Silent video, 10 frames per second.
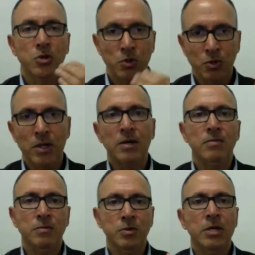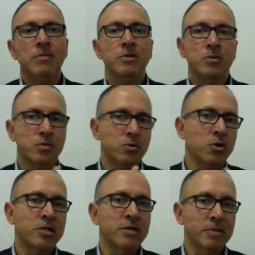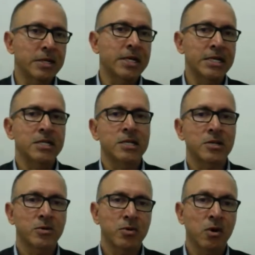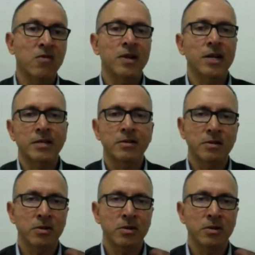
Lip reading: you're able to contact me and I can tell you offline,